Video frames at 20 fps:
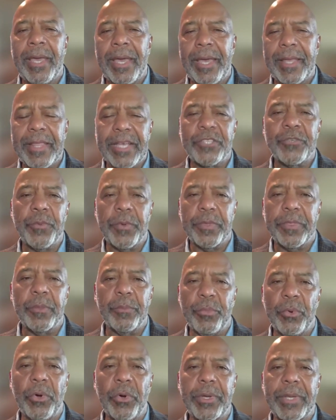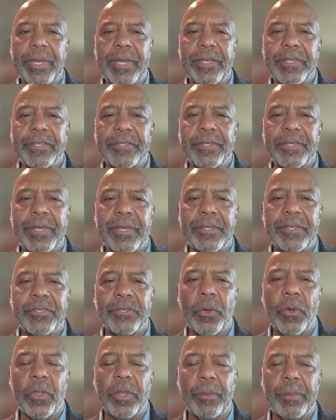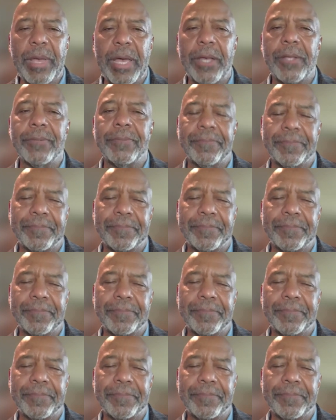And that's what the book is is all about.